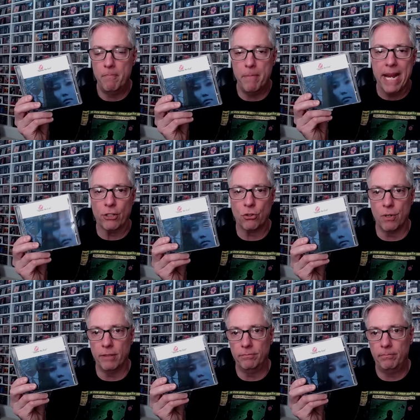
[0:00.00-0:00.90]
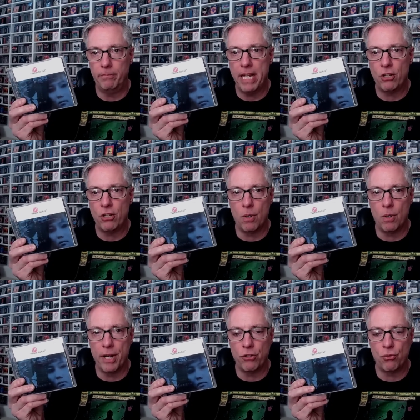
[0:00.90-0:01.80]
mandatory, mandatory
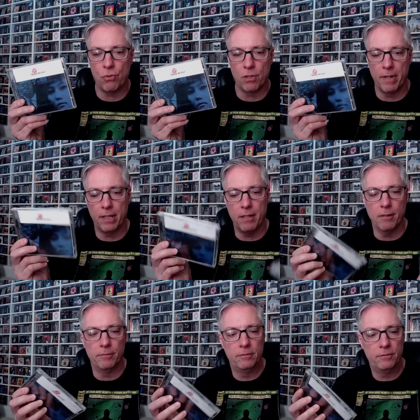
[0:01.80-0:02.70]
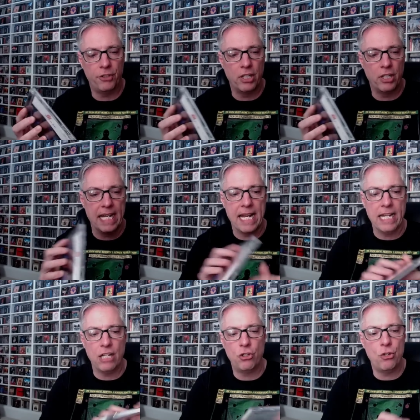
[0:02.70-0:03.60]
Wayne Shorter right there. If you're going to get
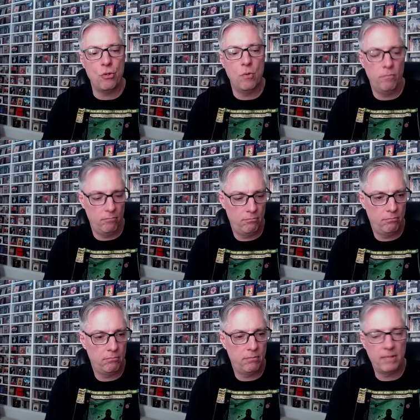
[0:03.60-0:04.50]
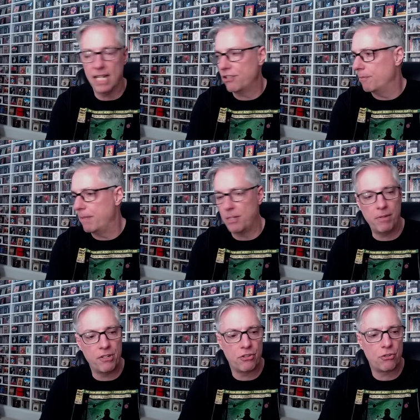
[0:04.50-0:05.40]
any two, that's the best
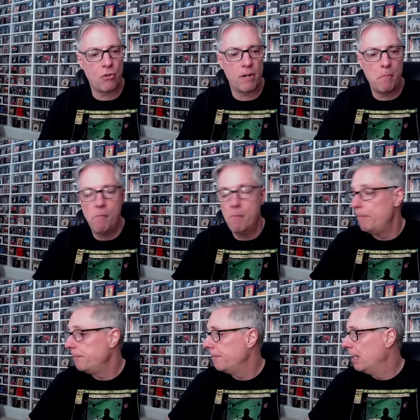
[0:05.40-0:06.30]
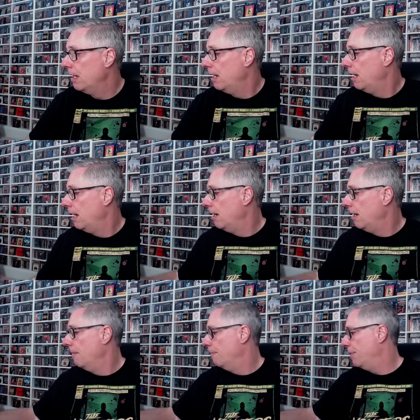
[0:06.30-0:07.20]
place to start.
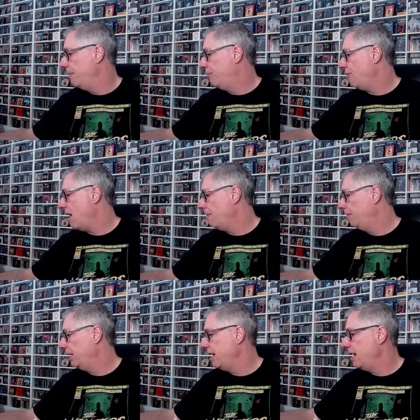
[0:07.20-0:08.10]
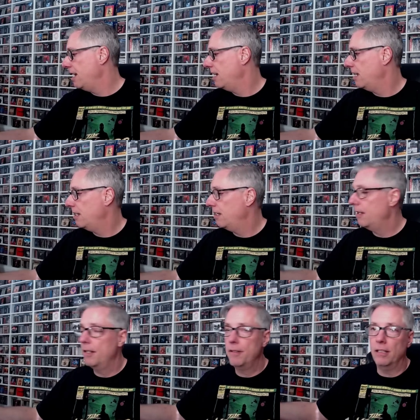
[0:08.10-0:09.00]
But probably
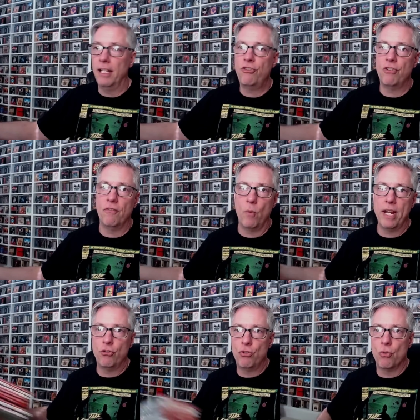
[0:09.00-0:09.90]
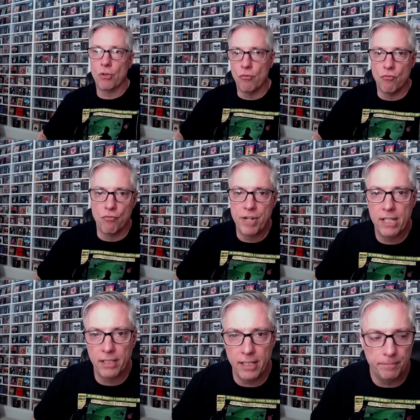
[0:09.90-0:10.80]
the legend of Wayne Shorter
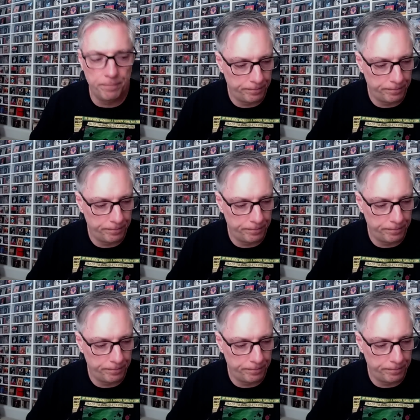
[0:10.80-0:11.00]
really